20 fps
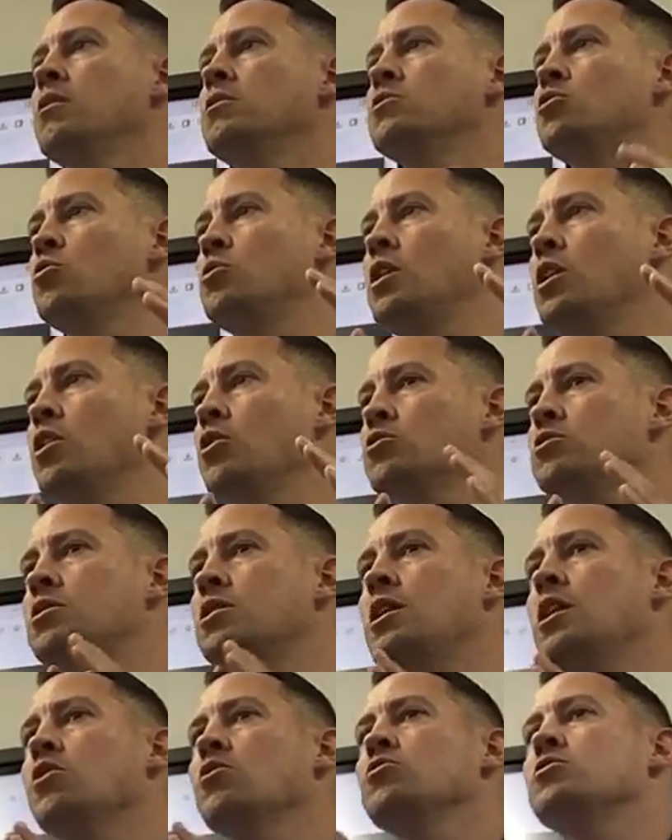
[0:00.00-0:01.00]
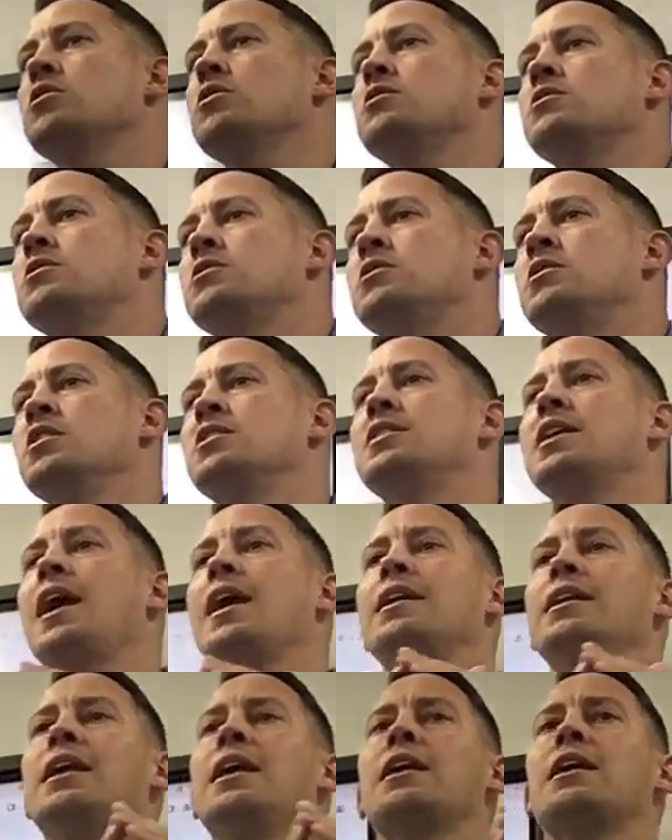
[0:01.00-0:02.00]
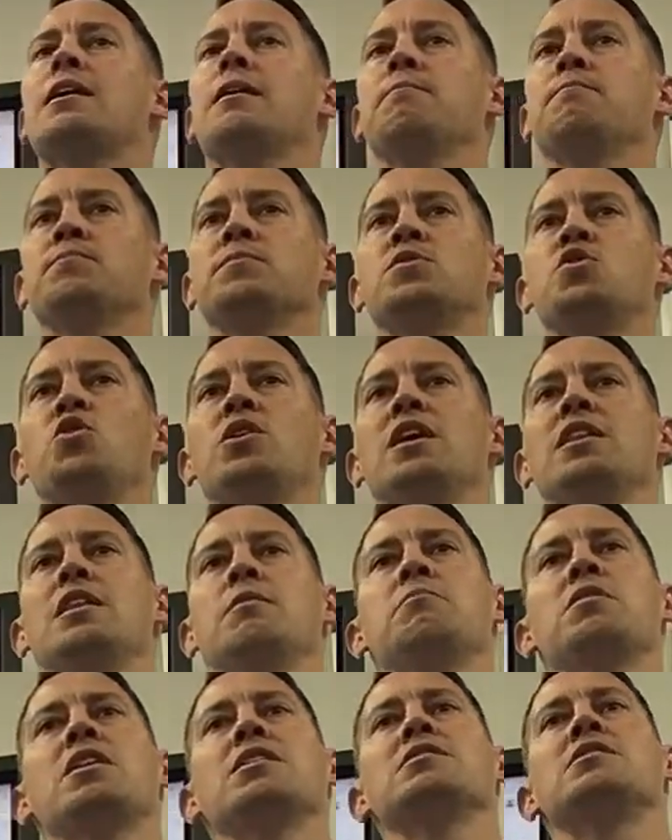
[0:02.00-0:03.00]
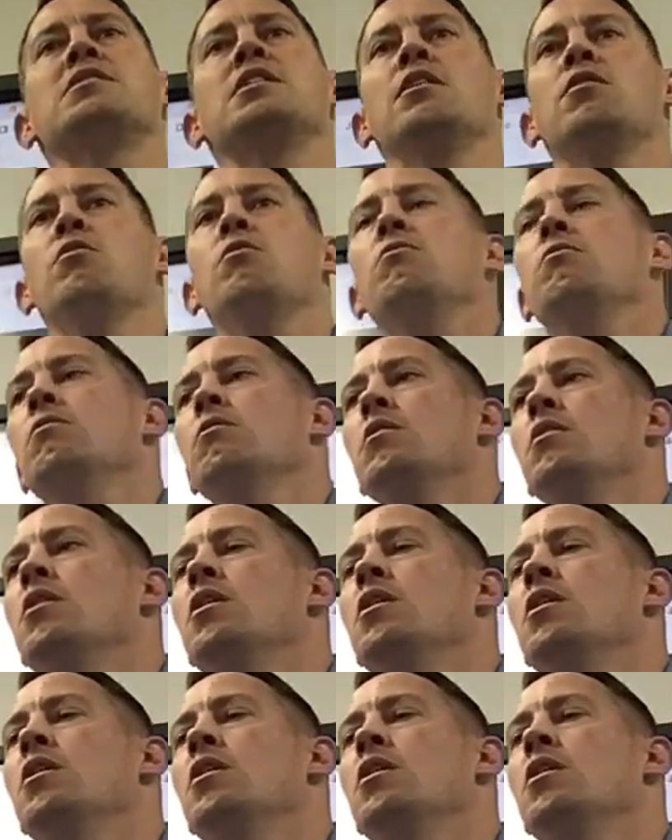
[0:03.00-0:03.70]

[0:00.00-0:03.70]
So here's the technique. To get them to consider,